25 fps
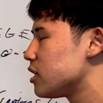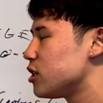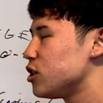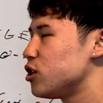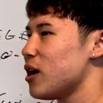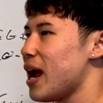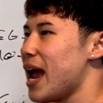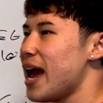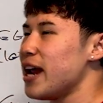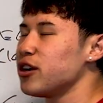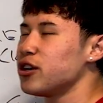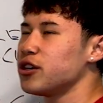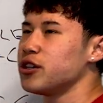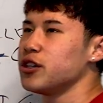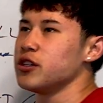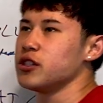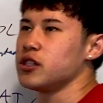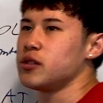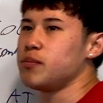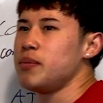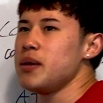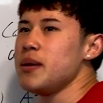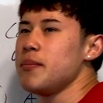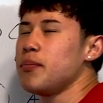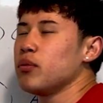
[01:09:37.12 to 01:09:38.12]
your editors,
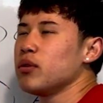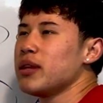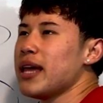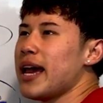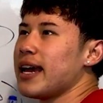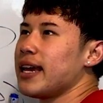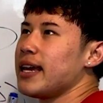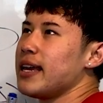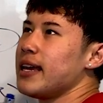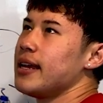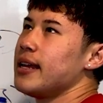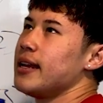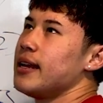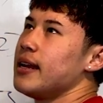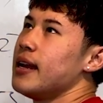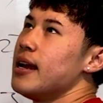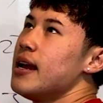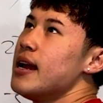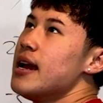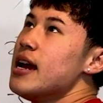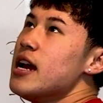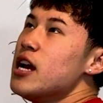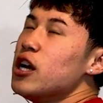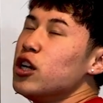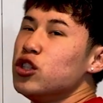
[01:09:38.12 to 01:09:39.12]
people that can
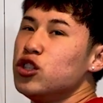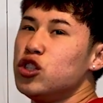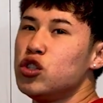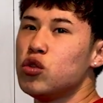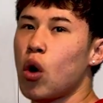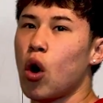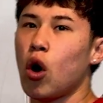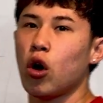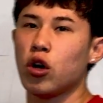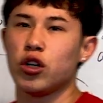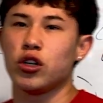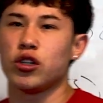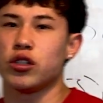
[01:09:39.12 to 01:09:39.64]
do all